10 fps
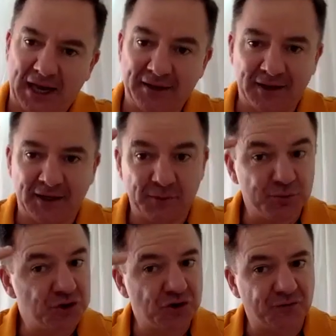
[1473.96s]
And then the
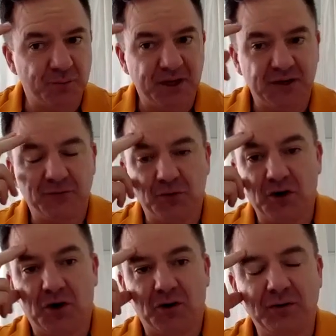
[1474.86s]
pursuit of a meaningful
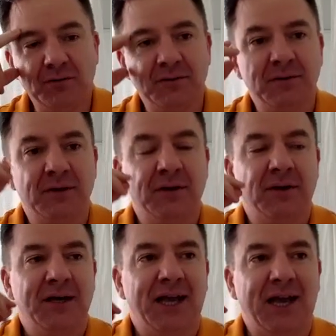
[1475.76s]
goal.
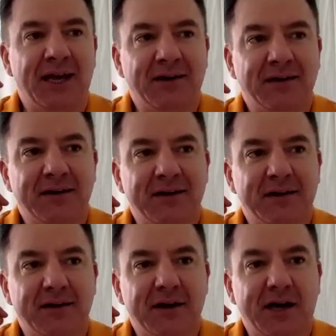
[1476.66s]
And
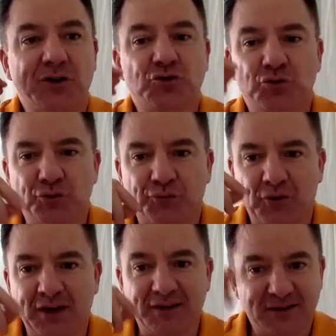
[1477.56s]
a true
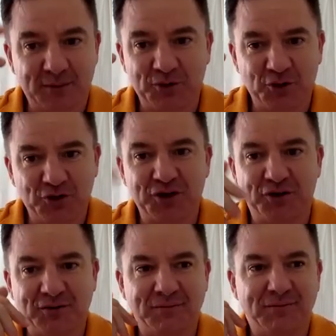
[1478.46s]
friend is someone who
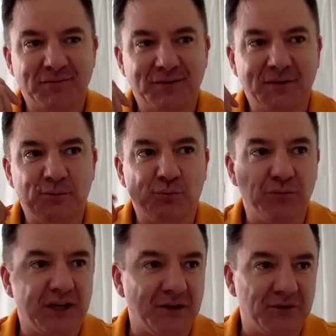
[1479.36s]
can
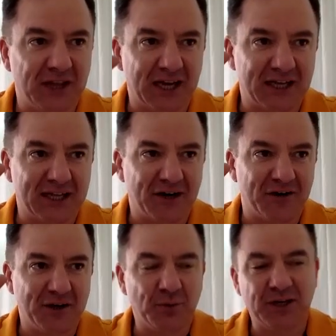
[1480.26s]
give you that
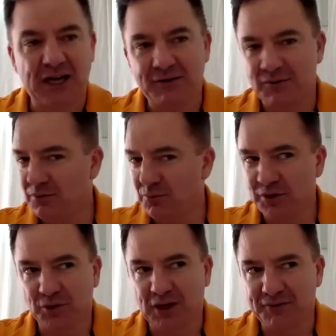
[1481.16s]
clarity when you have
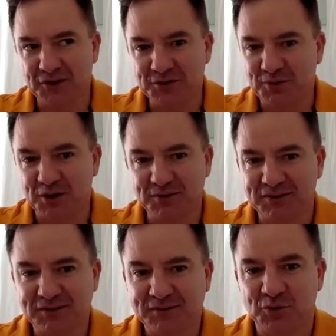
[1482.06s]
we all have those
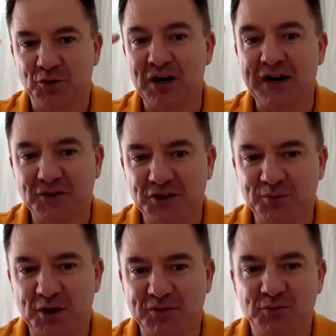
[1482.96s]
moments we all have those
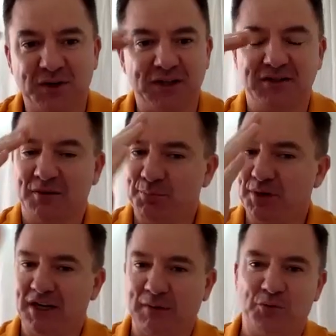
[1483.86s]
moments where there's
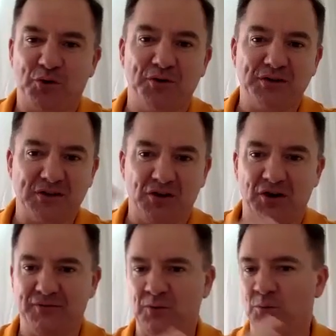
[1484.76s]
competing priorities in
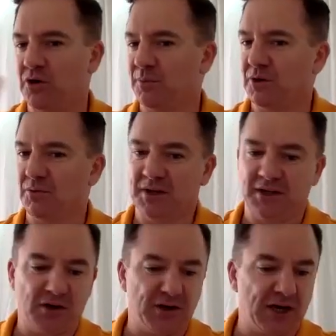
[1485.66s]
life and what am i really
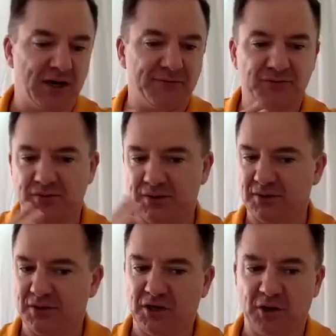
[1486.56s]
going after
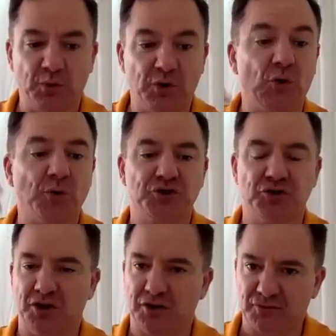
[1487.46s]
and you know we all
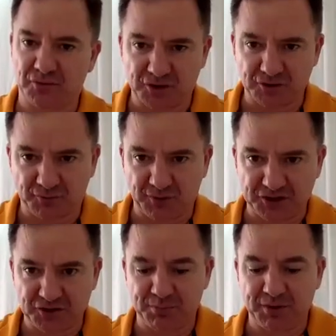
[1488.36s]
should go through those
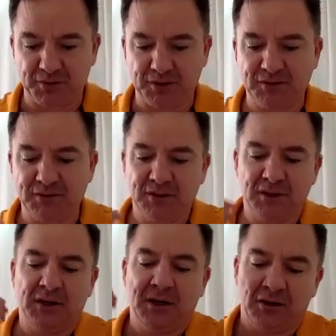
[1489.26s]
reflection periods
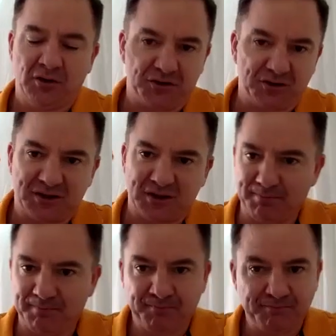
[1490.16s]
not just
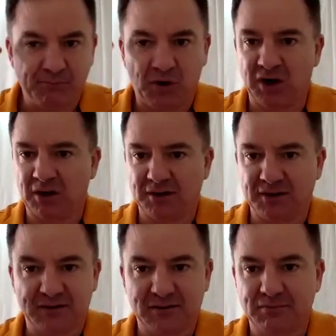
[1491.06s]
a
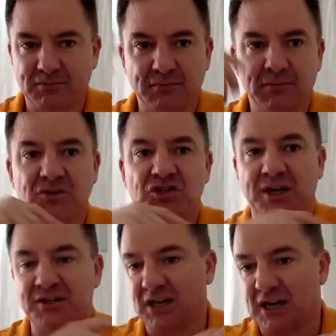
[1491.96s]
mindless
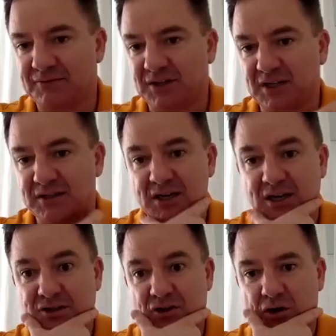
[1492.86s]
chasing after
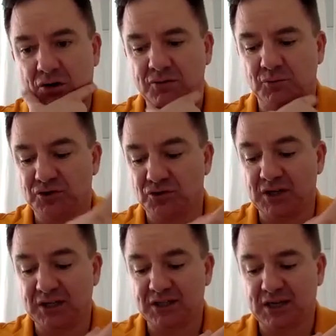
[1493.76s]
yesterday's goal we do
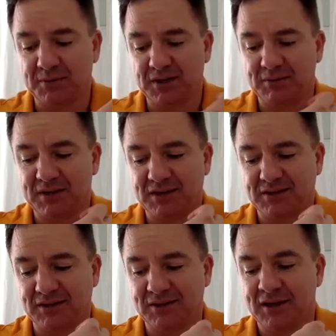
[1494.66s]
need to keep thinking about
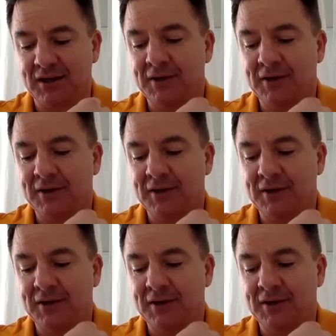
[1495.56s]
these things